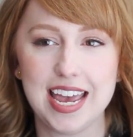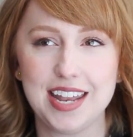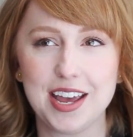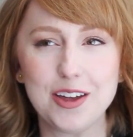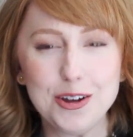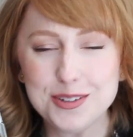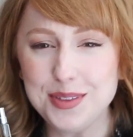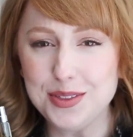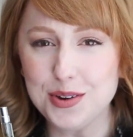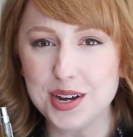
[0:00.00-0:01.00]
and I also
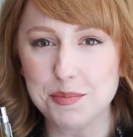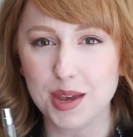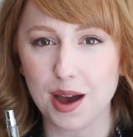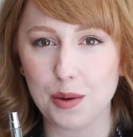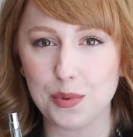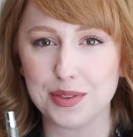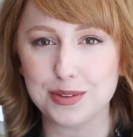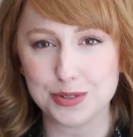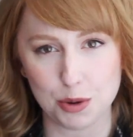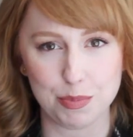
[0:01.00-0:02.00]
think they're coming out
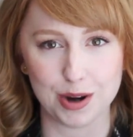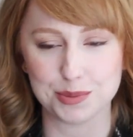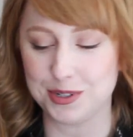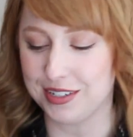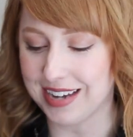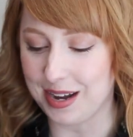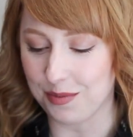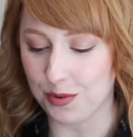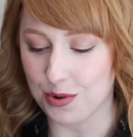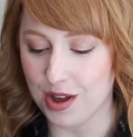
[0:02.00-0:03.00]
with soap bars, which is kind
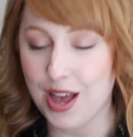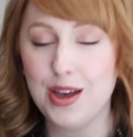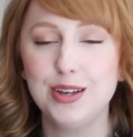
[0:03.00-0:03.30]
of cool.